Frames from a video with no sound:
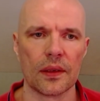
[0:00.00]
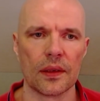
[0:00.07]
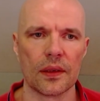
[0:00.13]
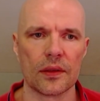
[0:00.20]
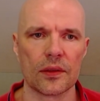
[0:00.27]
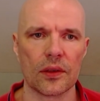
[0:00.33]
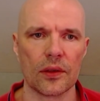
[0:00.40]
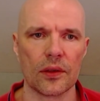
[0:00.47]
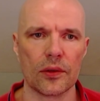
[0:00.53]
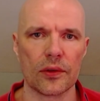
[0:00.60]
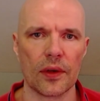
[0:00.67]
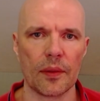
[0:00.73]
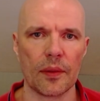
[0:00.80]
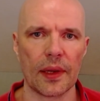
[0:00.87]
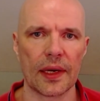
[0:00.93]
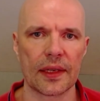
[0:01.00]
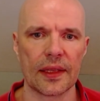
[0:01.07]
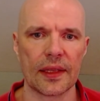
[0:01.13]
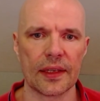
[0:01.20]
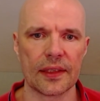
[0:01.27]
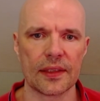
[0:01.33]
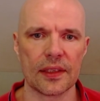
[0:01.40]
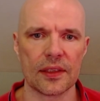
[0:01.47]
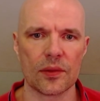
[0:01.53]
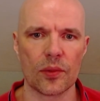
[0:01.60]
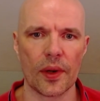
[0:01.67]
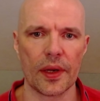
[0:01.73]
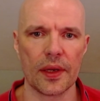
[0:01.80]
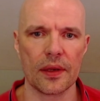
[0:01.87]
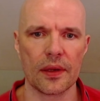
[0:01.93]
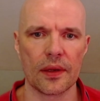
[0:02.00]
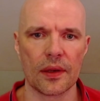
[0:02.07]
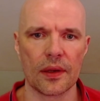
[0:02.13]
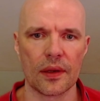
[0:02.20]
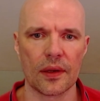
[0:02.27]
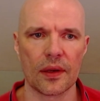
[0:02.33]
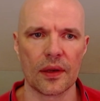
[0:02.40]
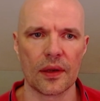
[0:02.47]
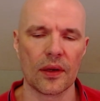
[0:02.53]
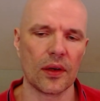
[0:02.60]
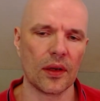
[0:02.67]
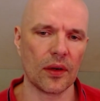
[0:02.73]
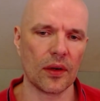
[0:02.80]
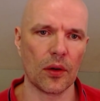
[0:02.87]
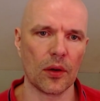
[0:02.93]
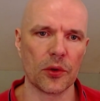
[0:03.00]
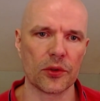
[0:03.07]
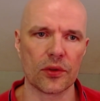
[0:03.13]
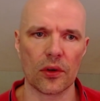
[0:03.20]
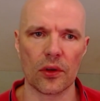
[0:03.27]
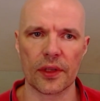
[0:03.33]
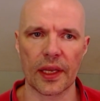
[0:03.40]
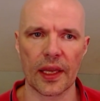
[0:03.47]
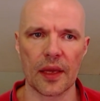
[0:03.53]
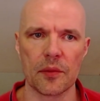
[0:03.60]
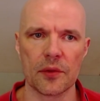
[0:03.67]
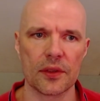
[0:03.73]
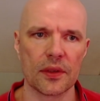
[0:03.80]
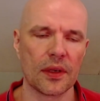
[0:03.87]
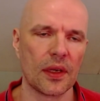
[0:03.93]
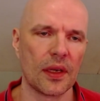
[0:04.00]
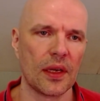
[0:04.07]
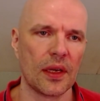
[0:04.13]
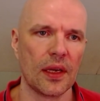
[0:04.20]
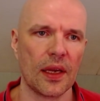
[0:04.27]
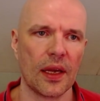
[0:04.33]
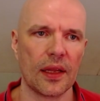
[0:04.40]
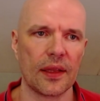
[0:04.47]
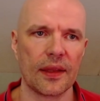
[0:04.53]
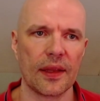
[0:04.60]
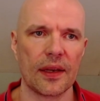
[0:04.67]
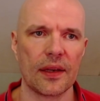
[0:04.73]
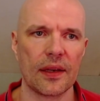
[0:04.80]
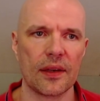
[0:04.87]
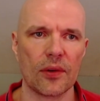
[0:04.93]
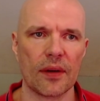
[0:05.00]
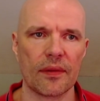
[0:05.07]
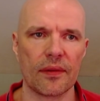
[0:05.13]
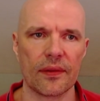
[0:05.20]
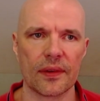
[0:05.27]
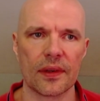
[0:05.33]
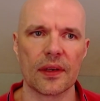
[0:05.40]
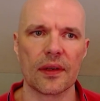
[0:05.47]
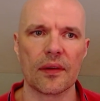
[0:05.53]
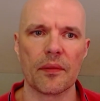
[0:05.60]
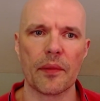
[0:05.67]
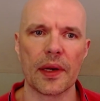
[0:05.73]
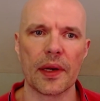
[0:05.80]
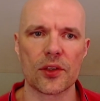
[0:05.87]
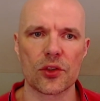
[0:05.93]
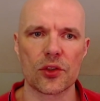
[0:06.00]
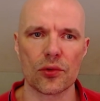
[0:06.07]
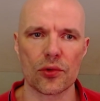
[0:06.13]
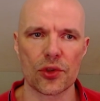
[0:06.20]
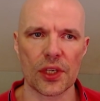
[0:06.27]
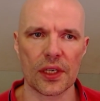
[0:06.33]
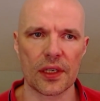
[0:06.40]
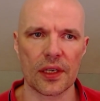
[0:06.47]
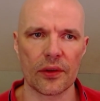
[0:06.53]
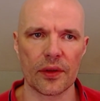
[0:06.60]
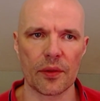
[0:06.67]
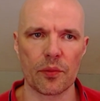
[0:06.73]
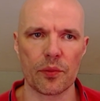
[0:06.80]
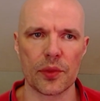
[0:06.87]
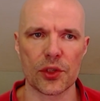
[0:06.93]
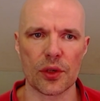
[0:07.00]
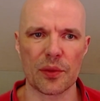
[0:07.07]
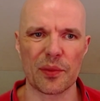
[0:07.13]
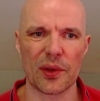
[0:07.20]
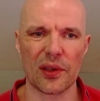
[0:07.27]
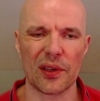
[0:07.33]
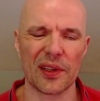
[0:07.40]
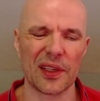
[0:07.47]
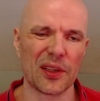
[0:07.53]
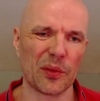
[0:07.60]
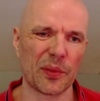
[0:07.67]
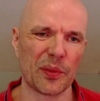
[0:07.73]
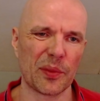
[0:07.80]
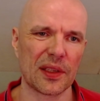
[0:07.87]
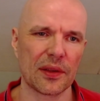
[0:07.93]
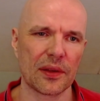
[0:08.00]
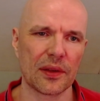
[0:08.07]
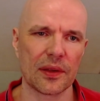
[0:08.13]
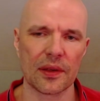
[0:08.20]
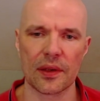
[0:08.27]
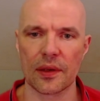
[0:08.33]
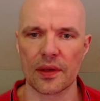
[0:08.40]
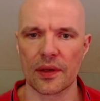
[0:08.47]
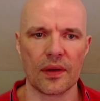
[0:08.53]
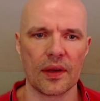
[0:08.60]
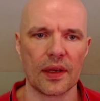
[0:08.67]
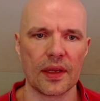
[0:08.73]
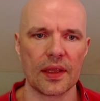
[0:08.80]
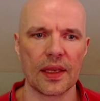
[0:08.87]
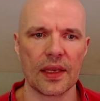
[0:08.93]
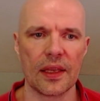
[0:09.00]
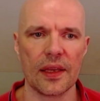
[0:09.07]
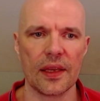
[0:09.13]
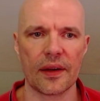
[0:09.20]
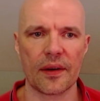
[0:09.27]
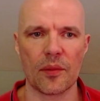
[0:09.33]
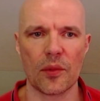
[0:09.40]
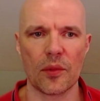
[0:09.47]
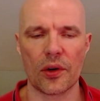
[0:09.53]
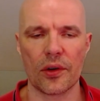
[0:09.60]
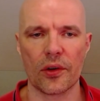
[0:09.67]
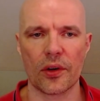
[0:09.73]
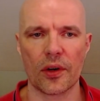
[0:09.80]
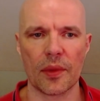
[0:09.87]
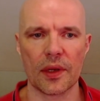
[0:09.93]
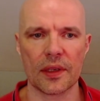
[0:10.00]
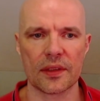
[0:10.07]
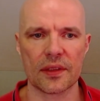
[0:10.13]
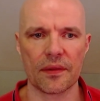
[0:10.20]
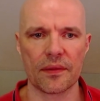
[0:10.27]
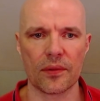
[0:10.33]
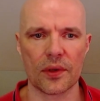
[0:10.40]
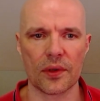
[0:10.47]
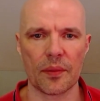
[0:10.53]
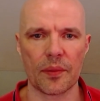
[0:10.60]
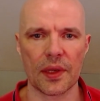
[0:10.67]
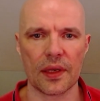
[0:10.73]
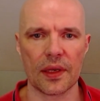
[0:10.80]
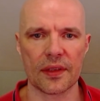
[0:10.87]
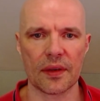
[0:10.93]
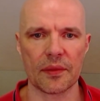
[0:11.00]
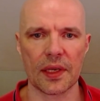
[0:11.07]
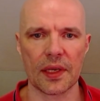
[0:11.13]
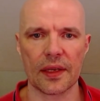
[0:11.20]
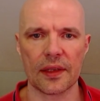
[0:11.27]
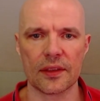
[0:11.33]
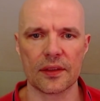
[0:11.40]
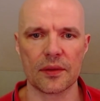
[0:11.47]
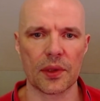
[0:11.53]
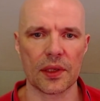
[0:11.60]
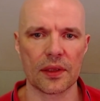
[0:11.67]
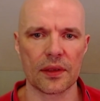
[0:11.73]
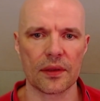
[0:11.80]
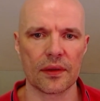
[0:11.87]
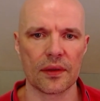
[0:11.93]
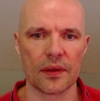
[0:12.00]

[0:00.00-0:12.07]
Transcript: So usually black takes this way in almost all the games, and then you have managed to shut down the bishop a little bit. I think here more normal stuff would have been something else, but